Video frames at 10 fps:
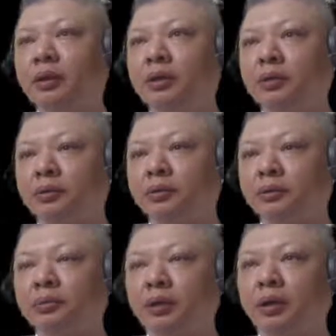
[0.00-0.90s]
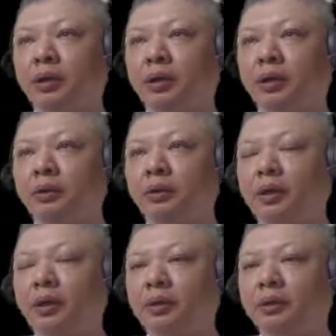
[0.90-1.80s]
So
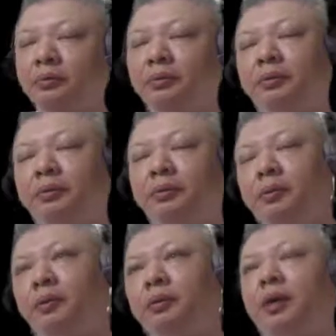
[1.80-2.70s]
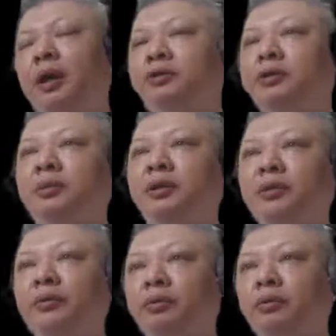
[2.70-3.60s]
and r3 plus
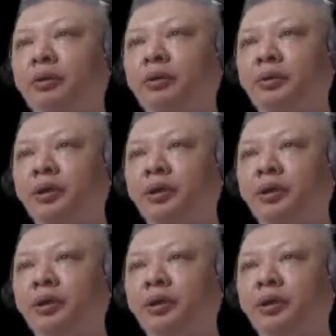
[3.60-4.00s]
7 would not